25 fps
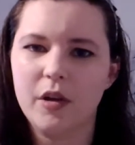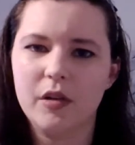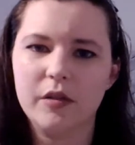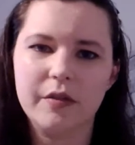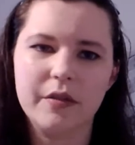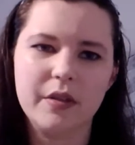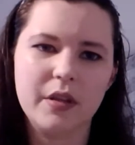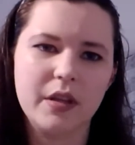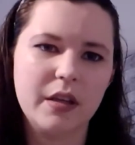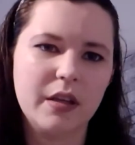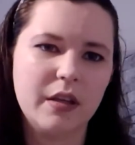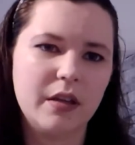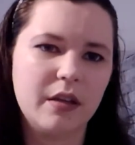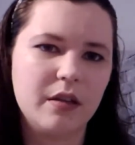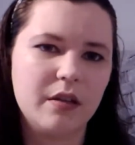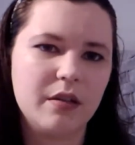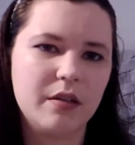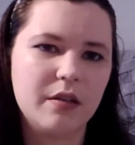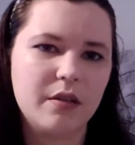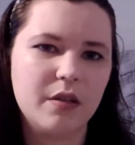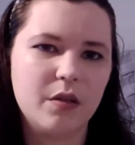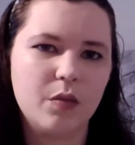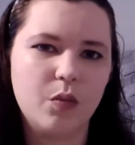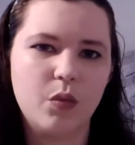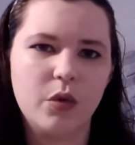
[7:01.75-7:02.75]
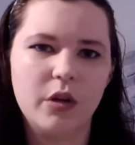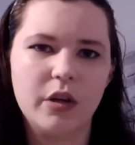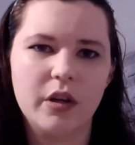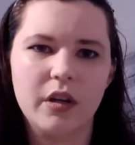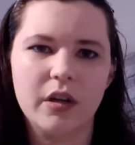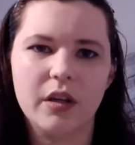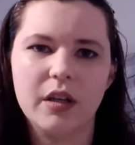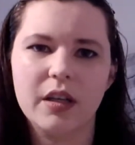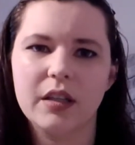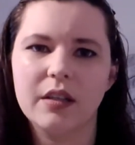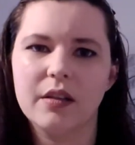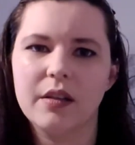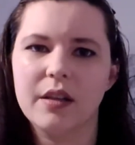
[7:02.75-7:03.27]
all the
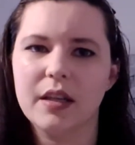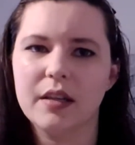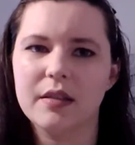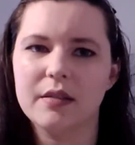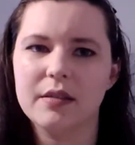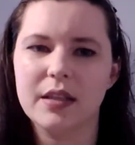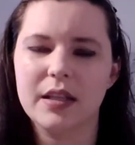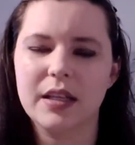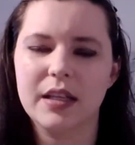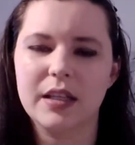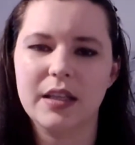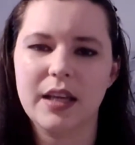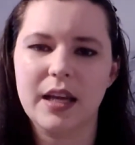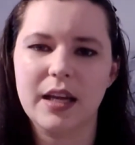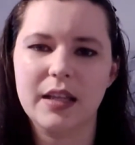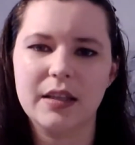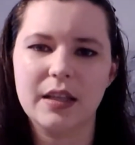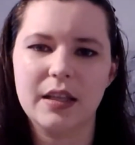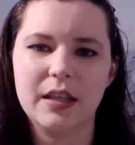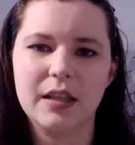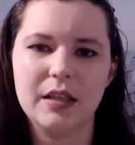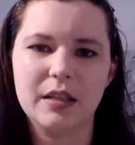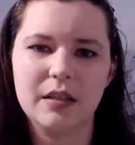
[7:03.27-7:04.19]
work and things like that